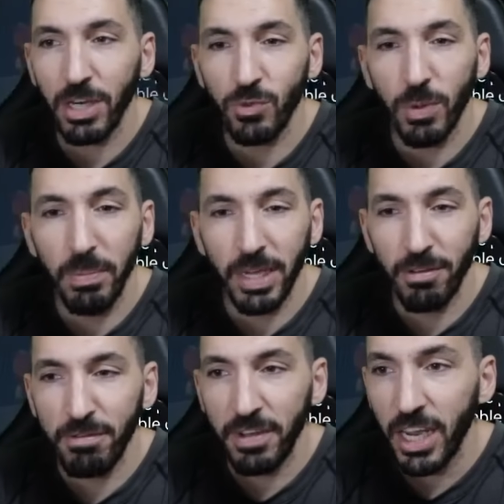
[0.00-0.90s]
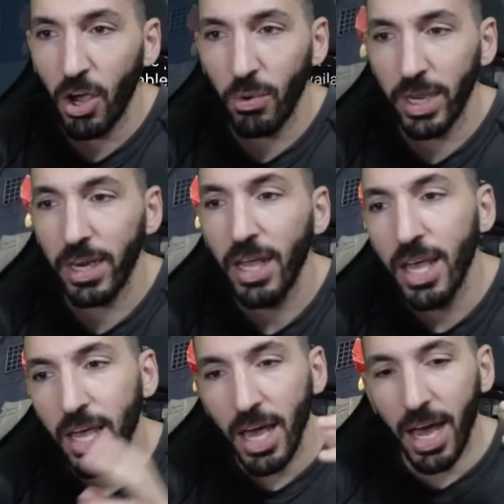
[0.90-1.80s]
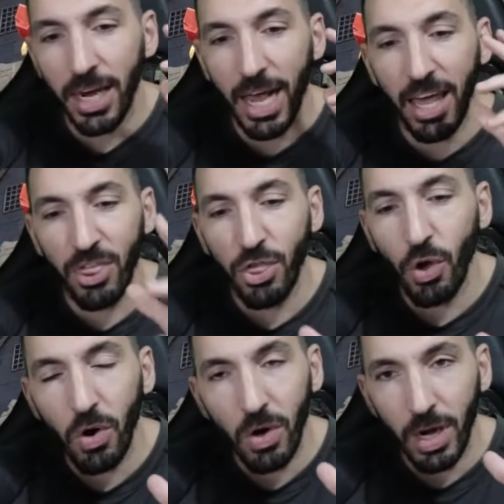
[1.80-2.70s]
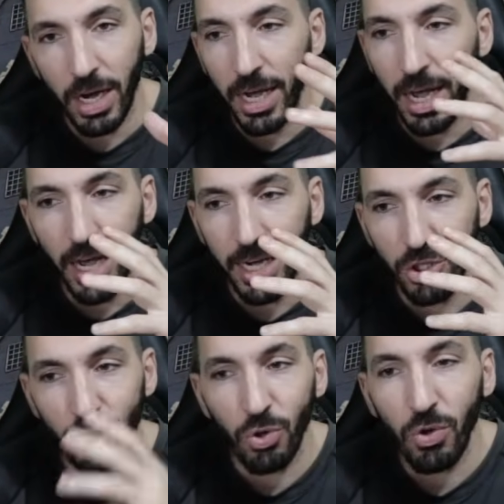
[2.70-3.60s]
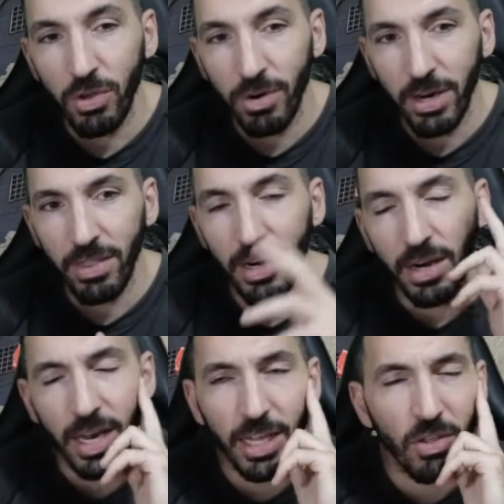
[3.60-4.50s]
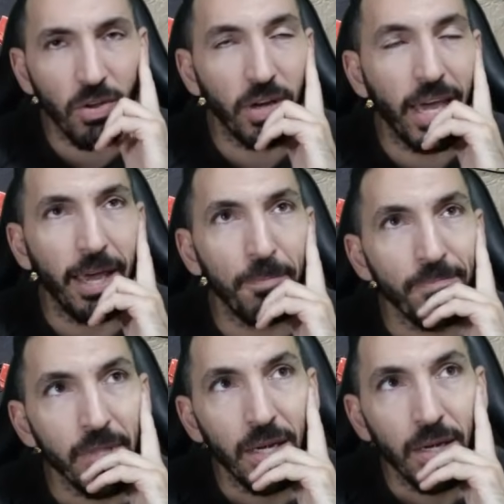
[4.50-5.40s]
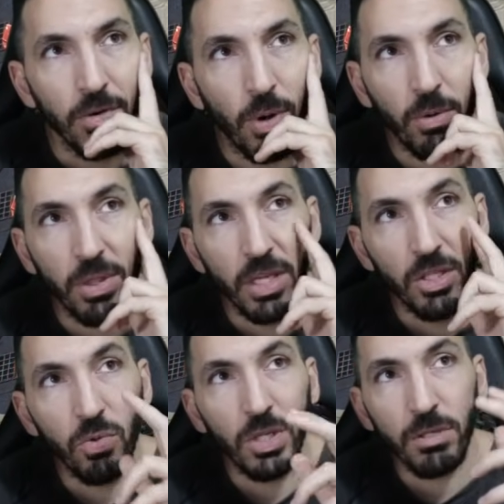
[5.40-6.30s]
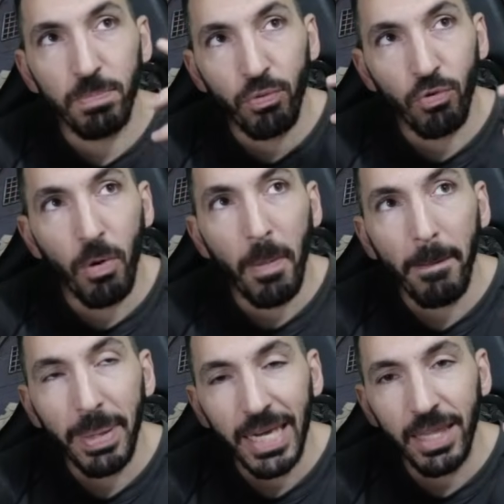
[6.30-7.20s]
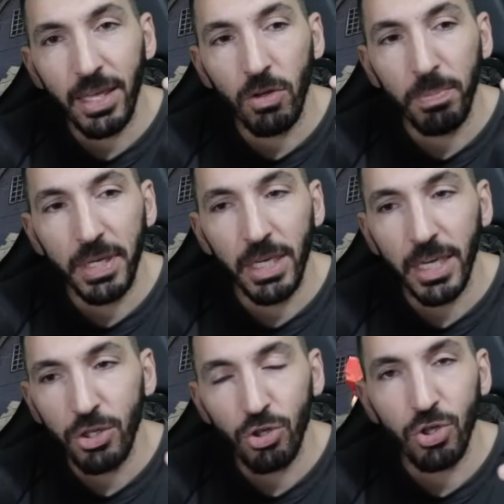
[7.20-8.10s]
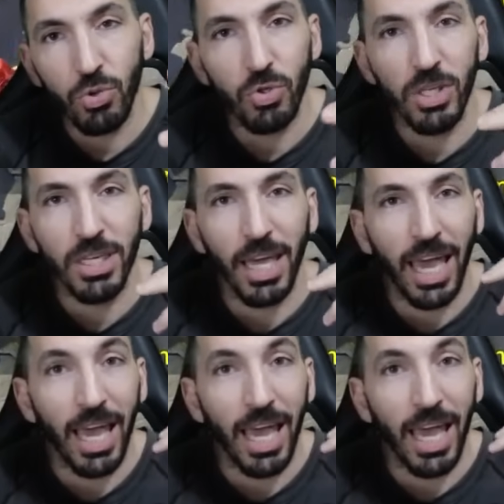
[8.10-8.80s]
as well make a video on it. And I thought, I, I saw the rare there, and I thought, okay, why would they do this? Probably they'll be introducing